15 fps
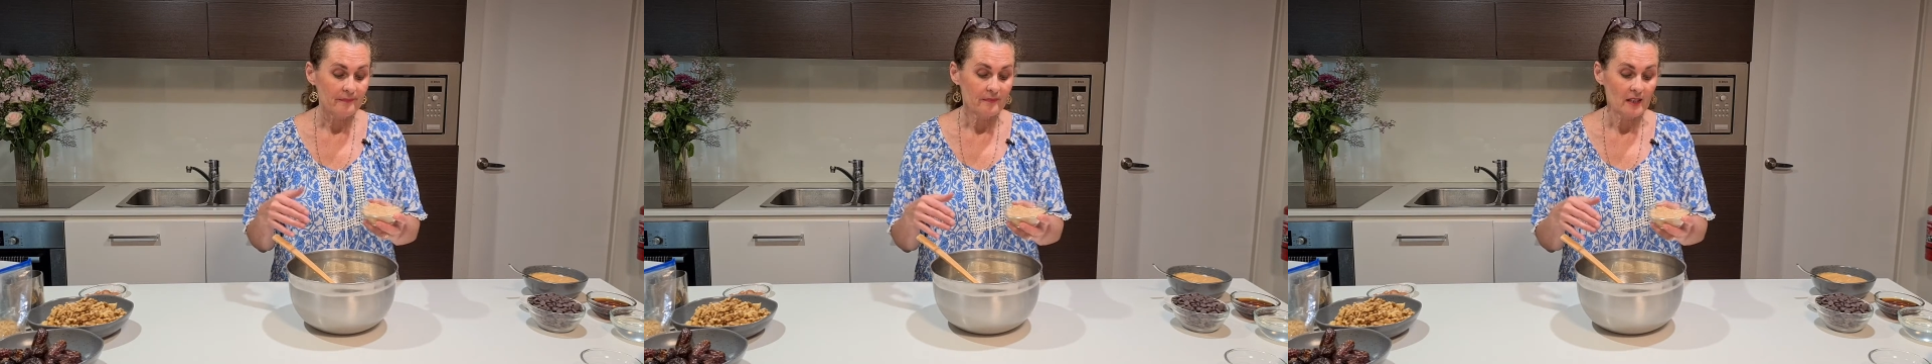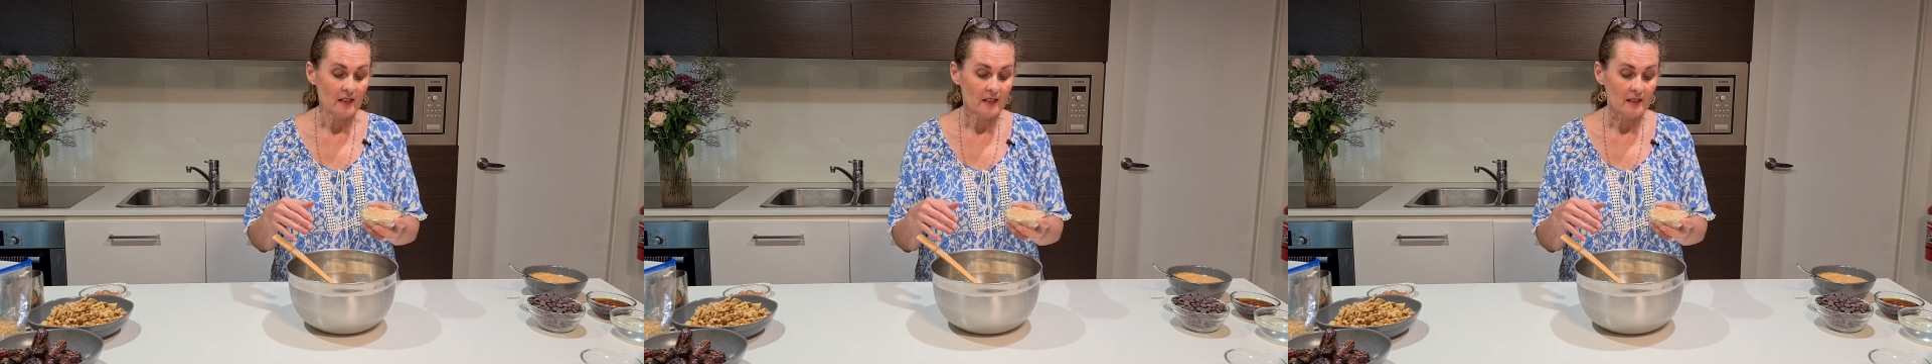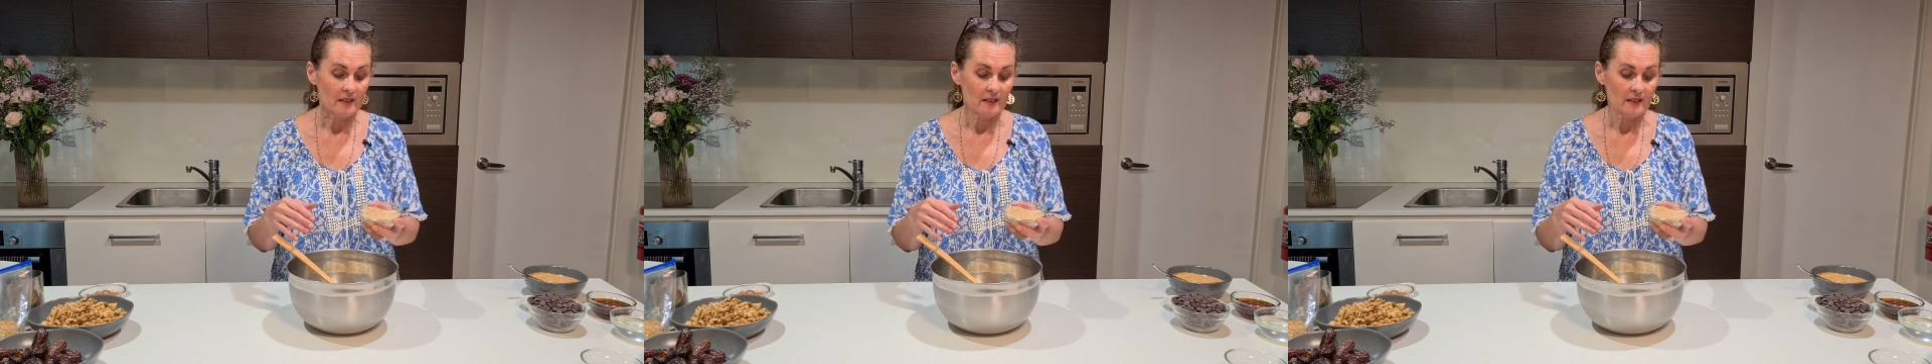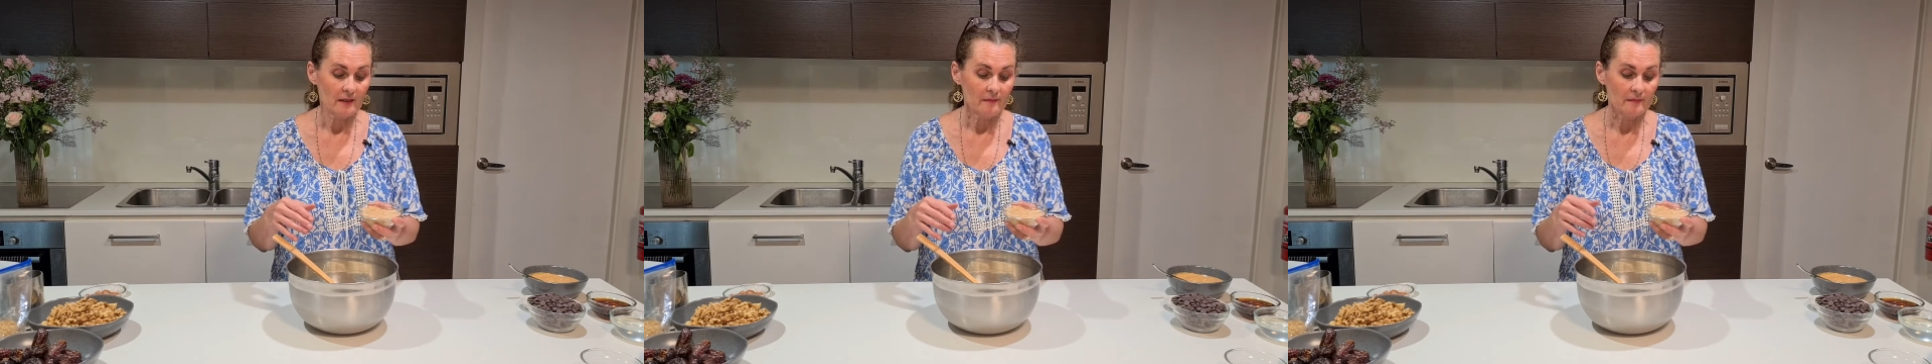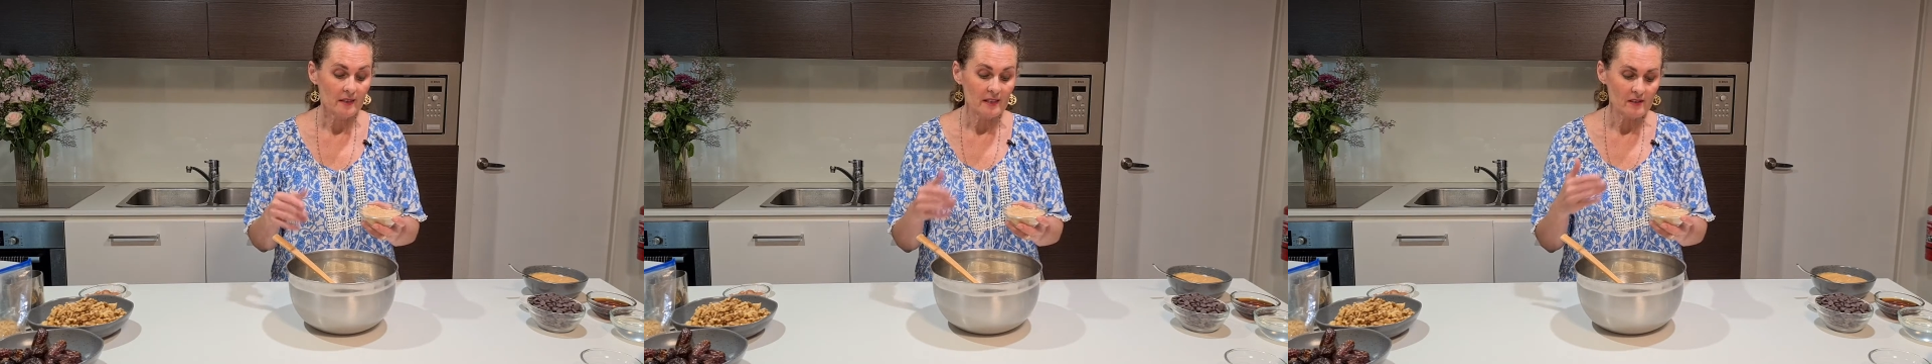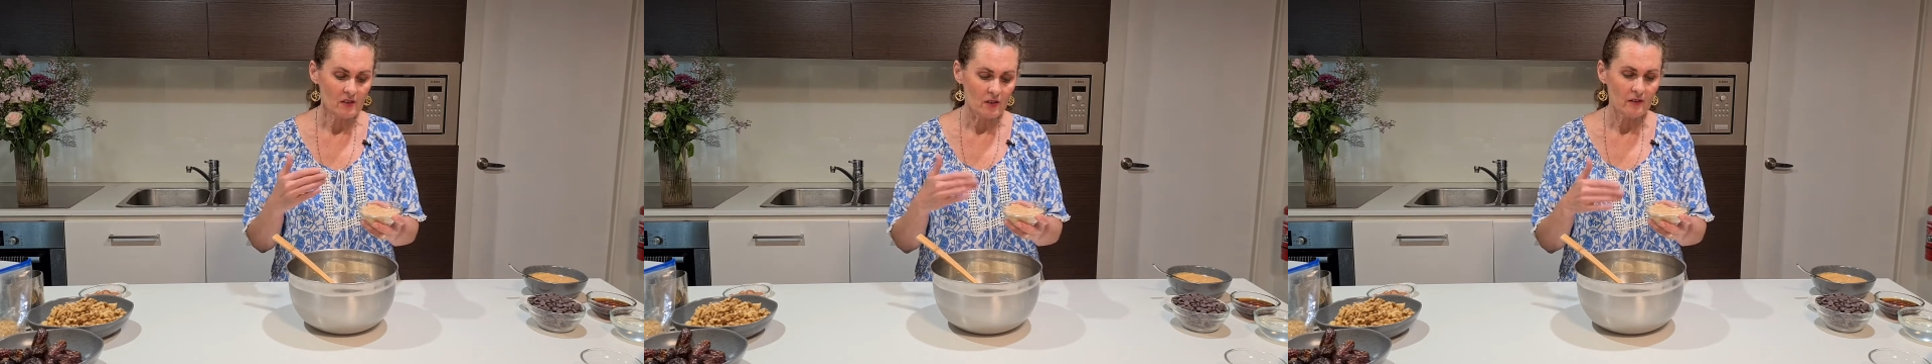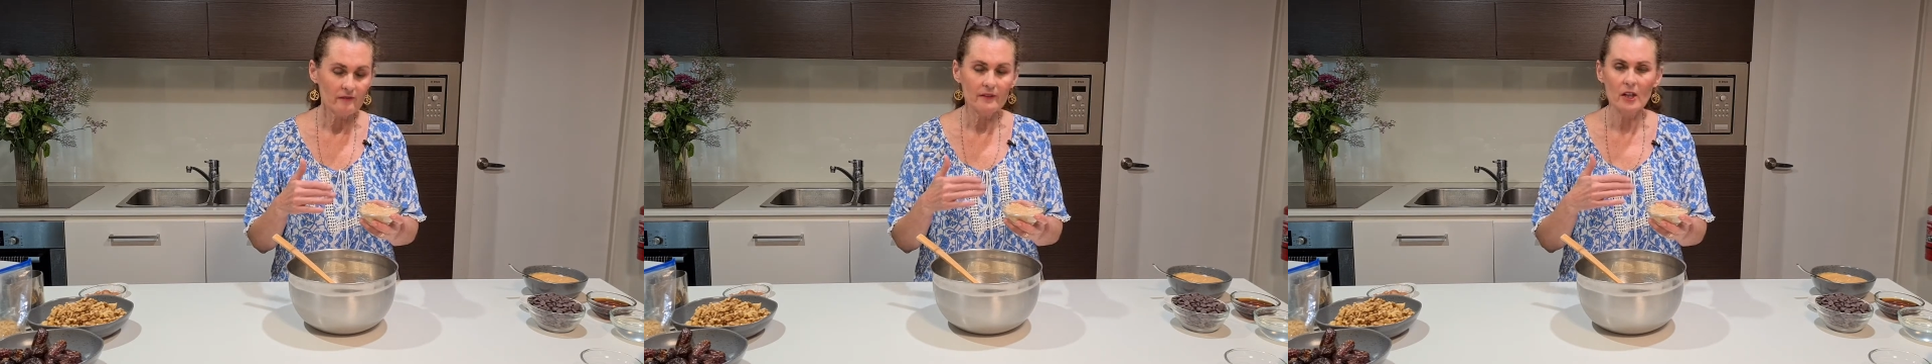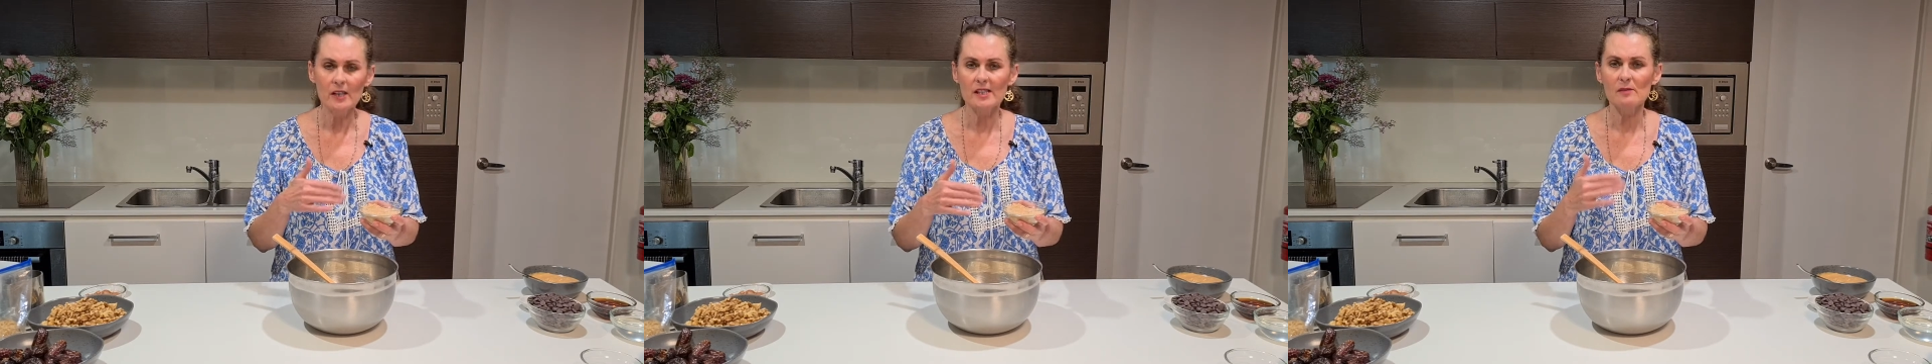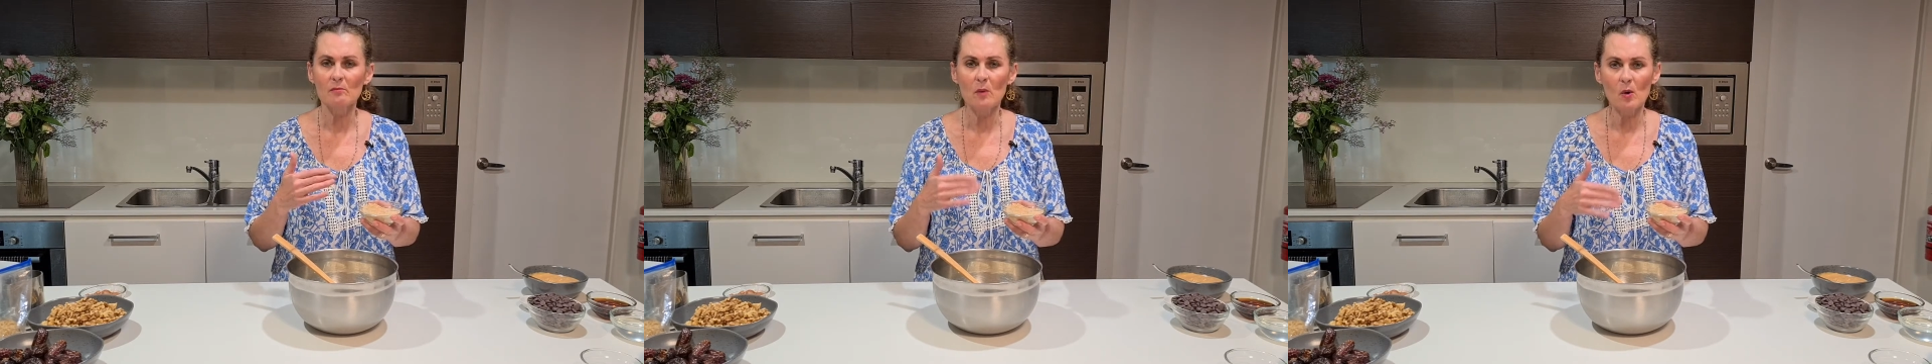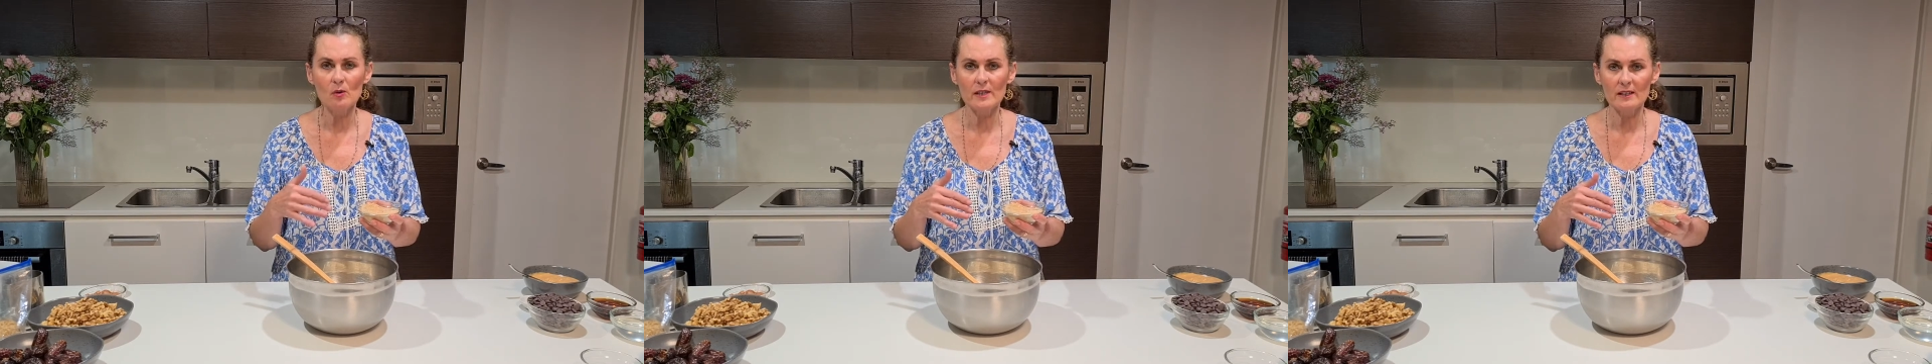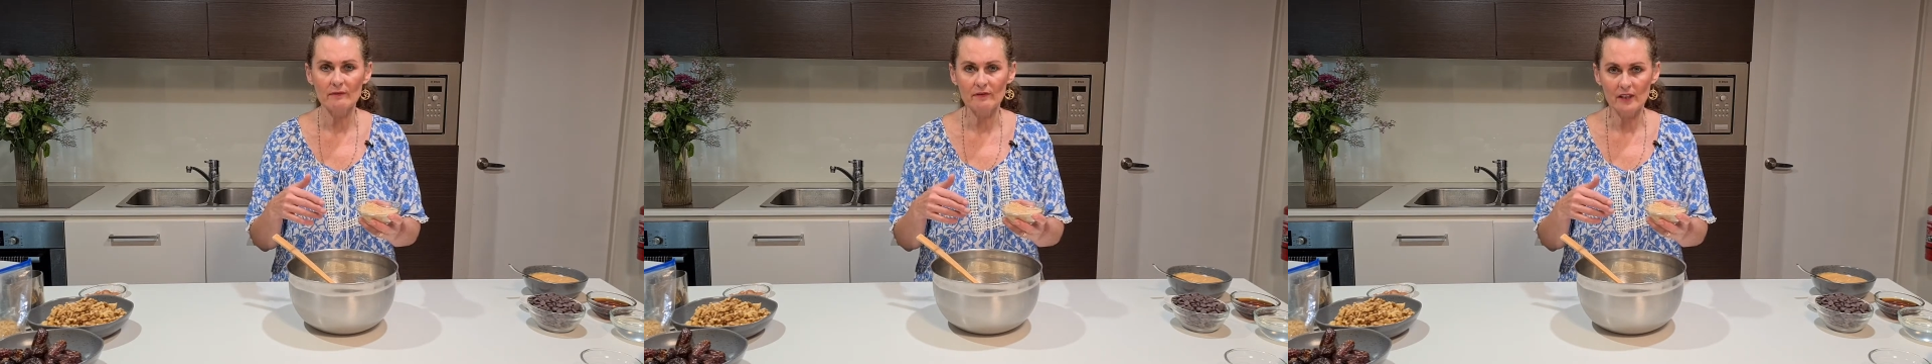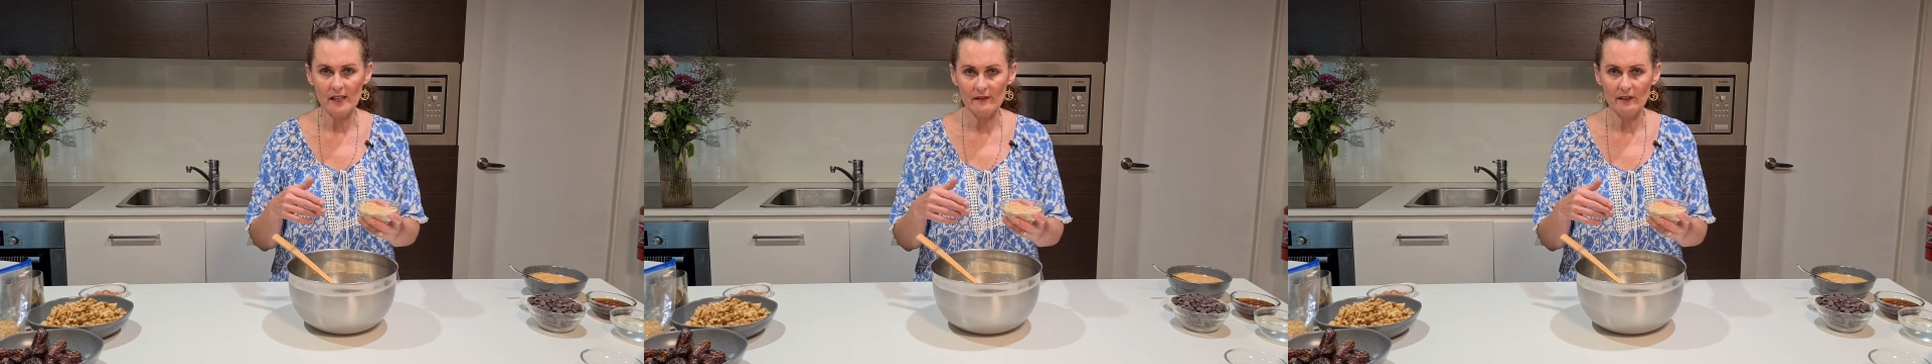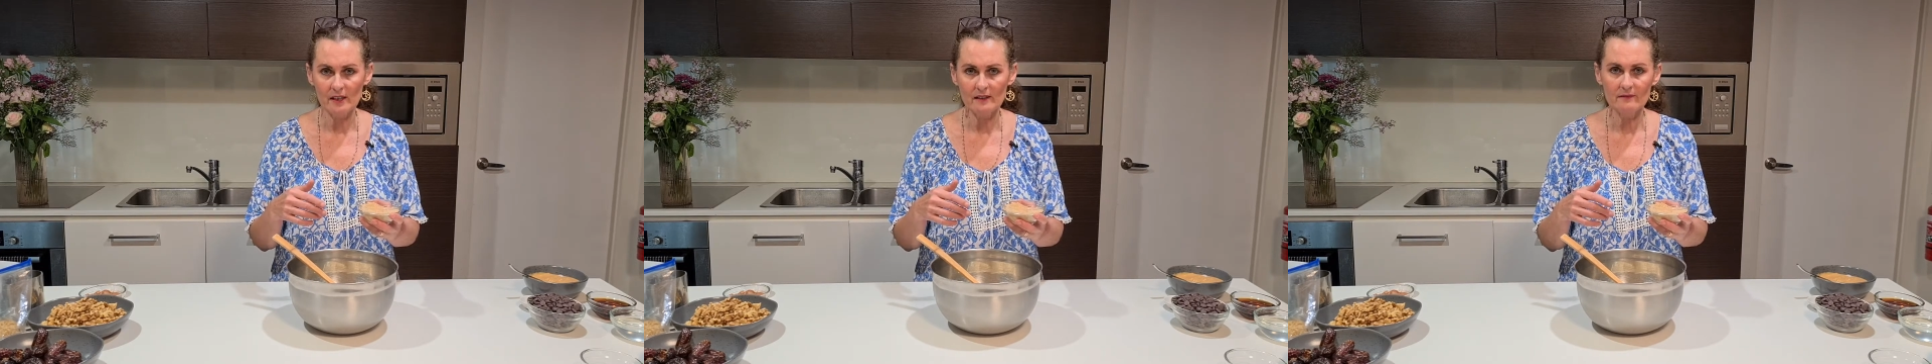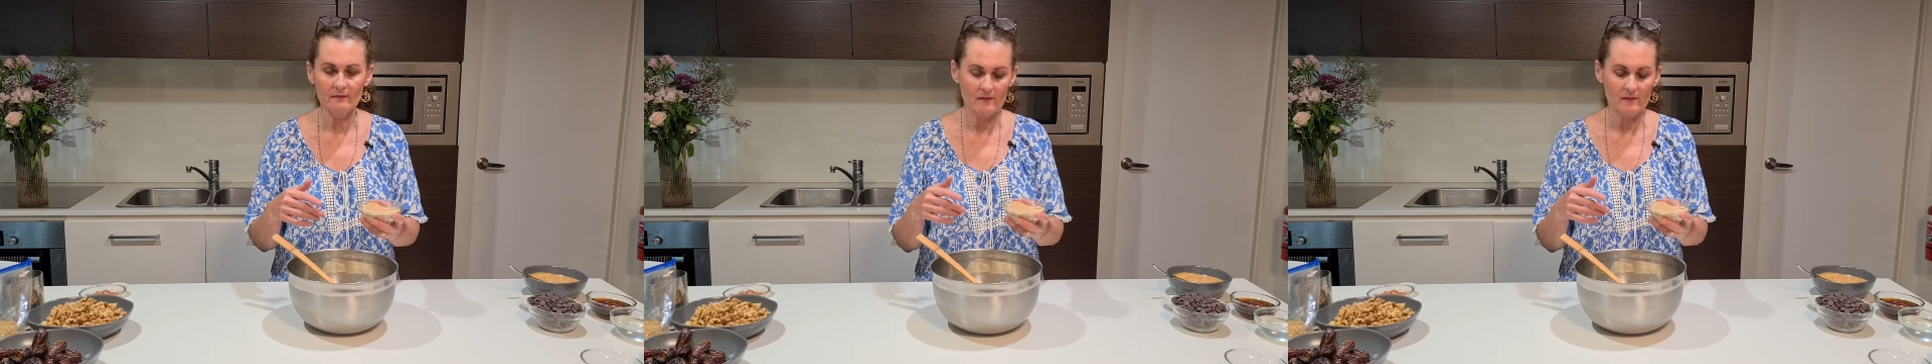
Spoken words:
and it's got a nice malty flavor,